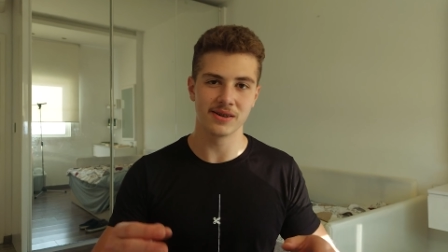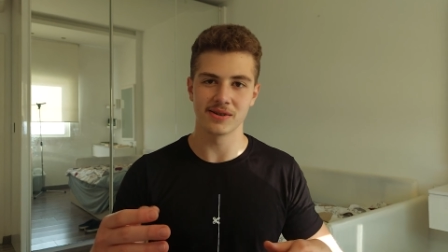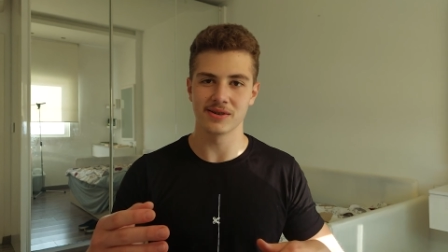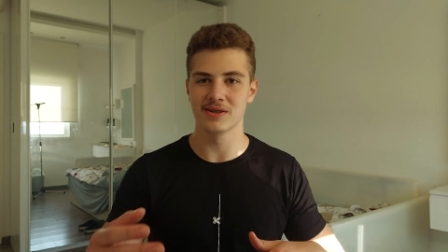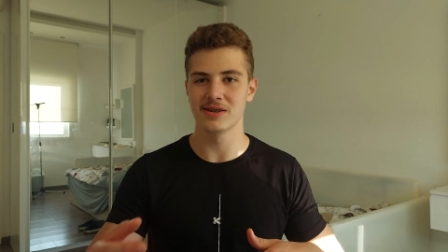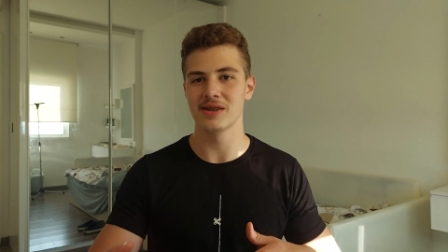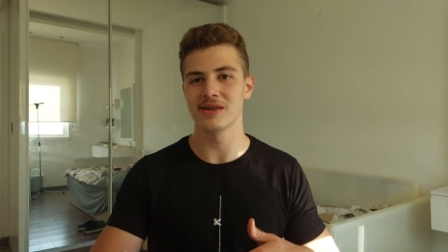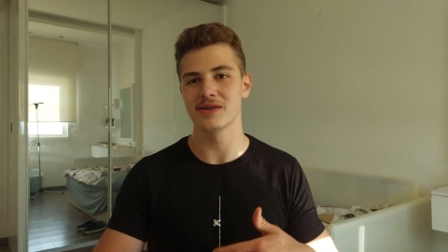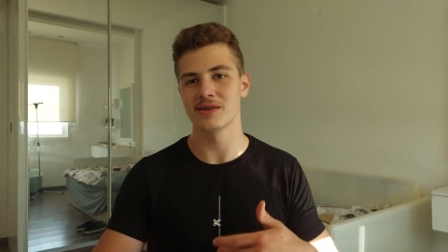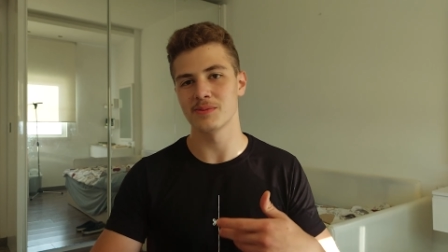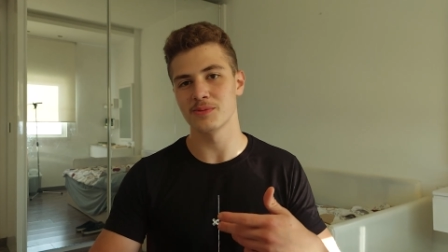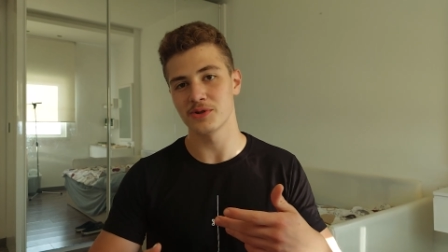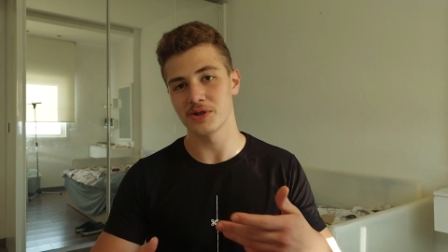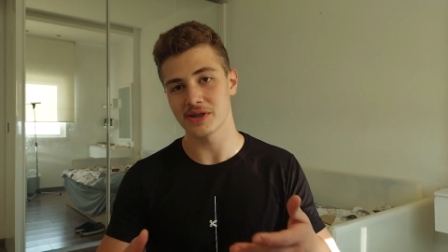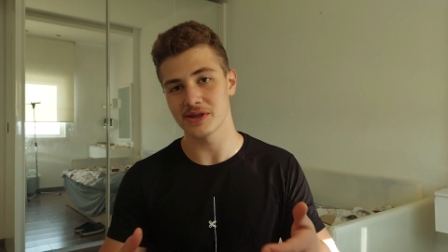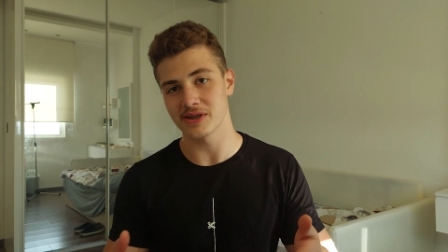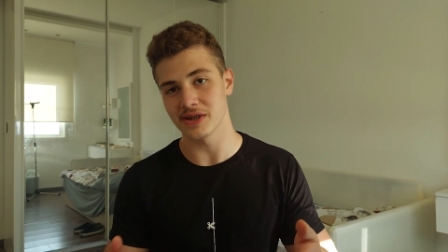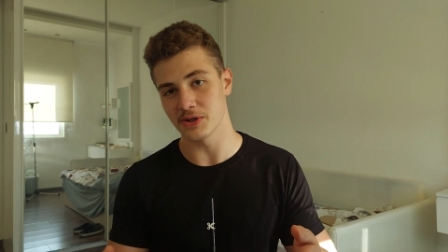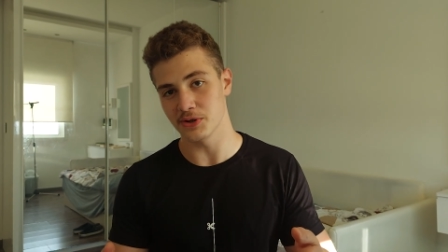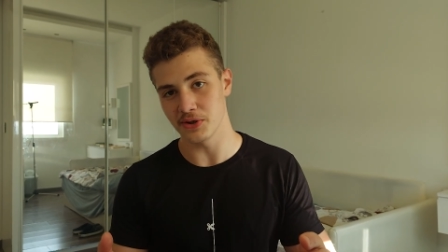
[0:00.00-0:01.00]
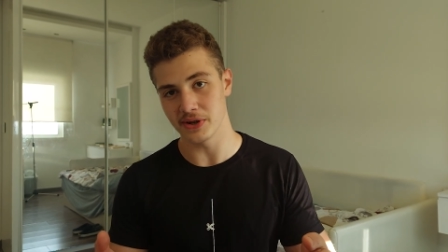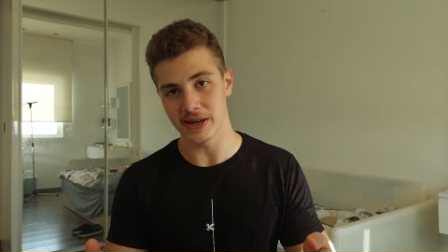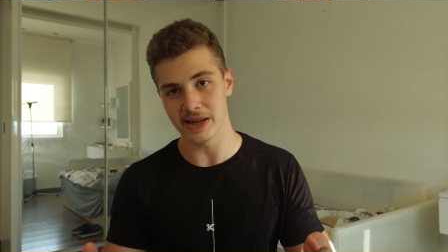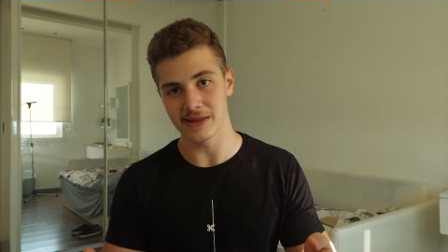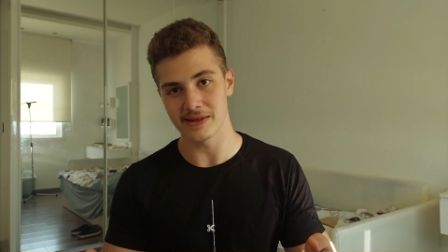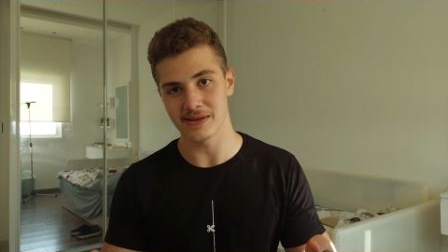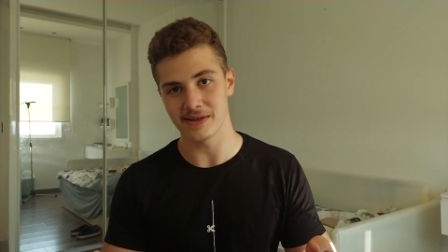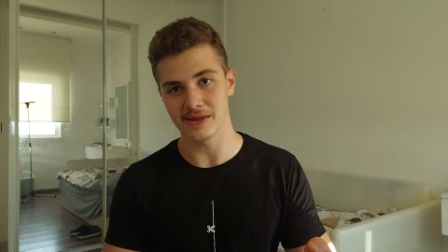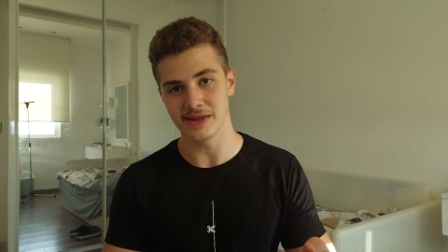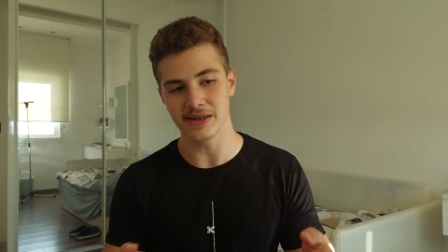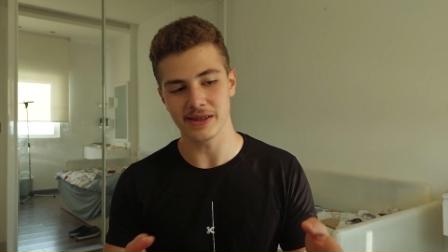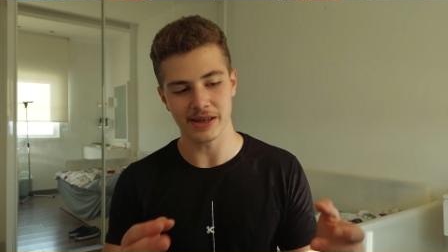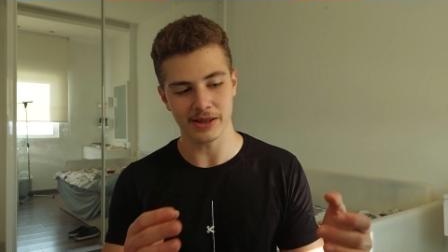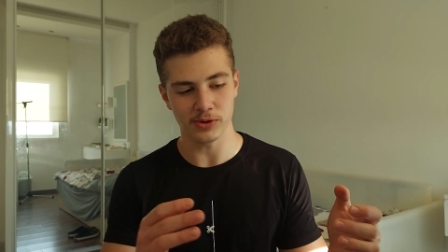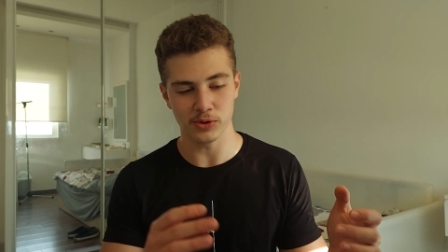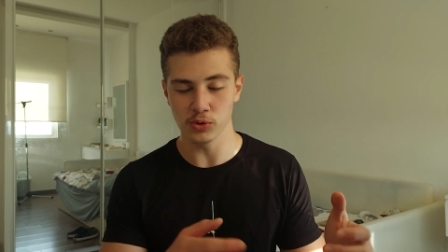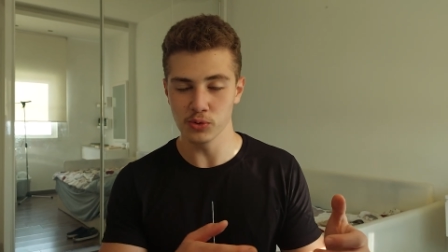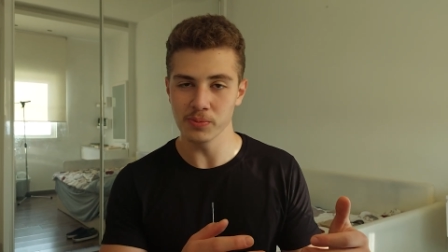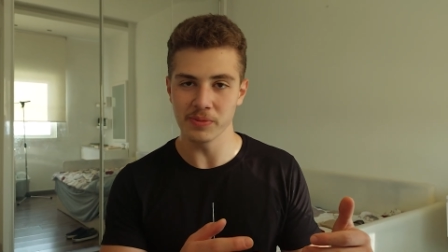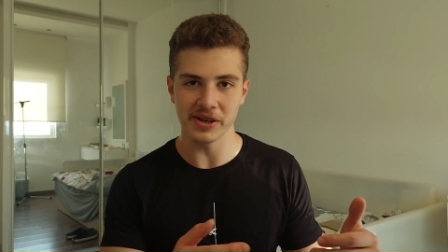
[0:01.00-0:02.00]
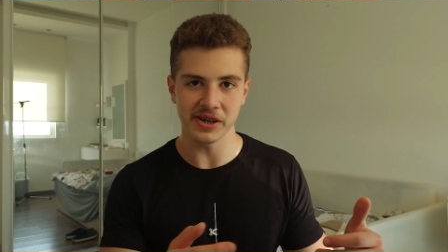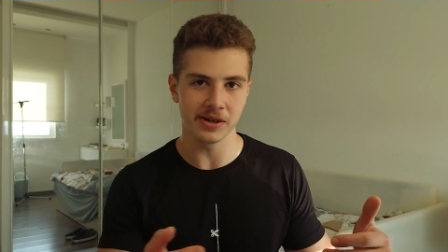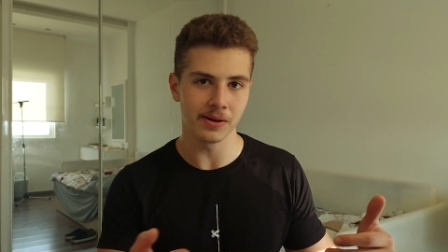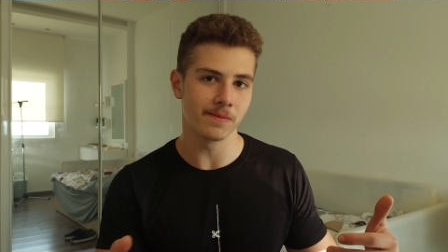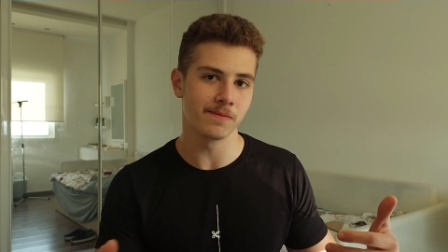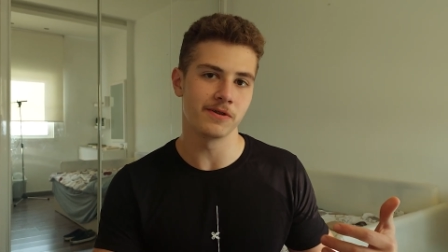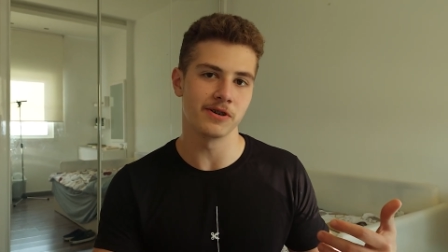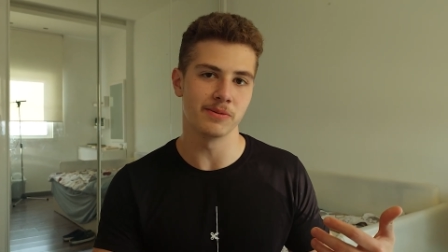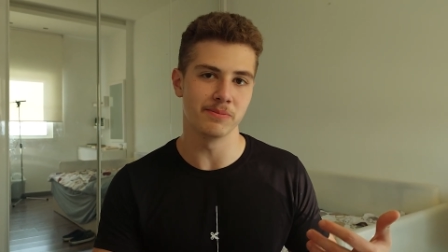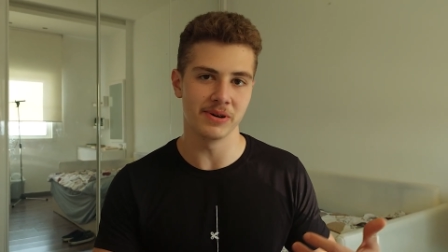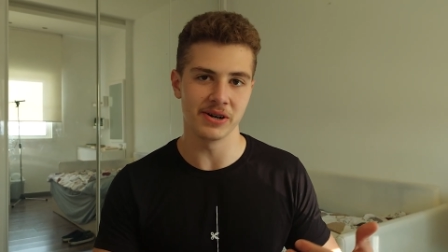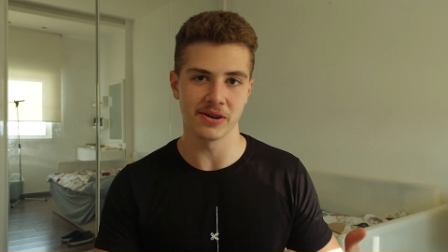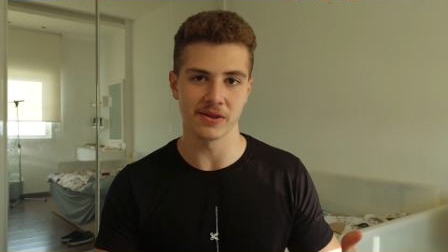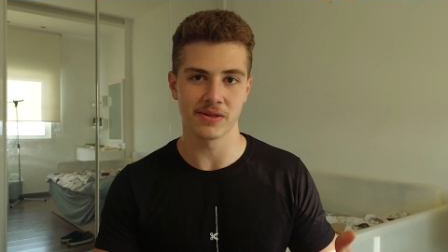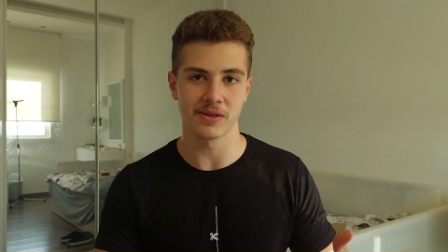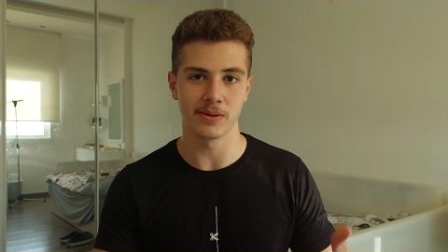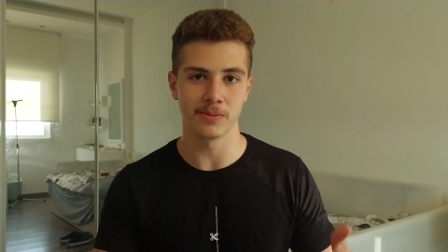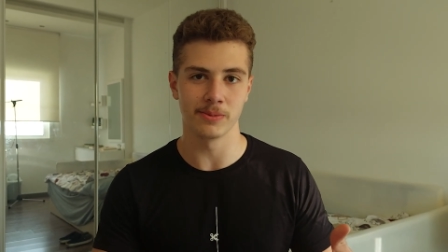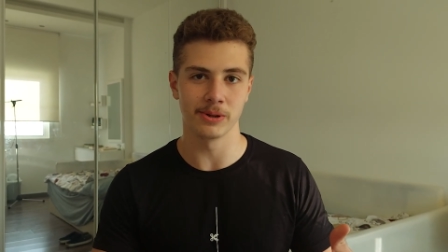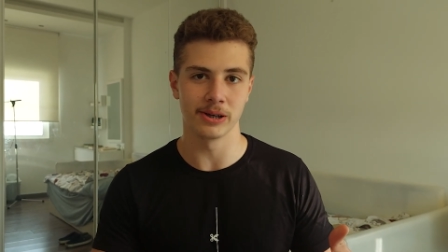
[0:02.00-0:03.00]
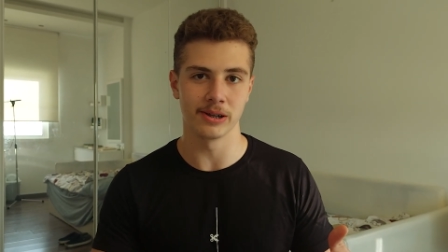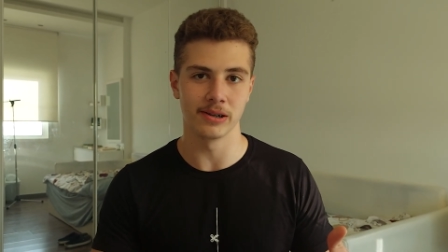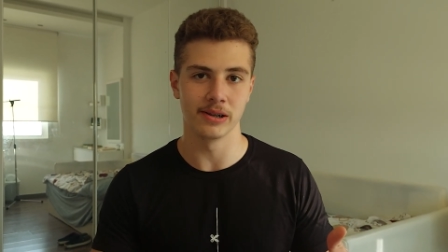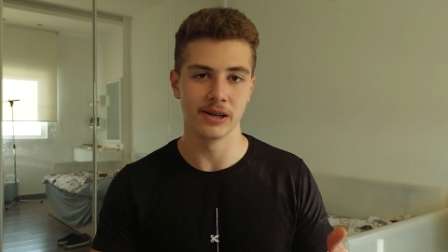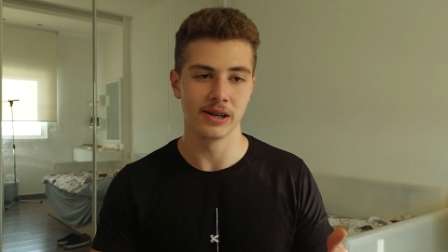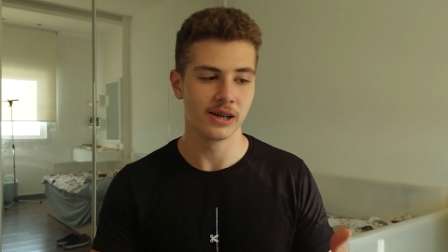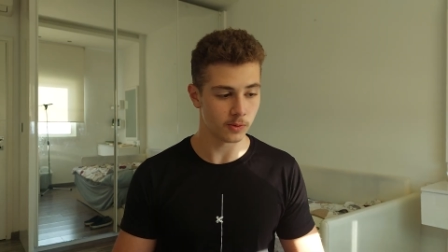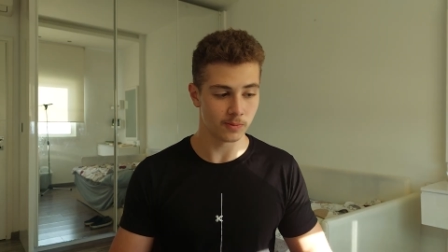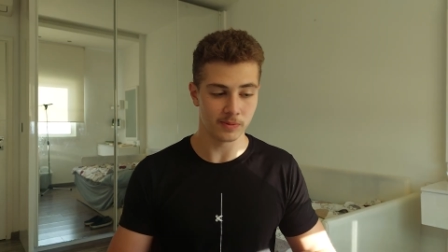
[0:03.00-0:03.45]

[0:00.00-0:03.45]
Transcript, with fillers: there are still some tricks that you can't see that do make up for a better thumbnail. So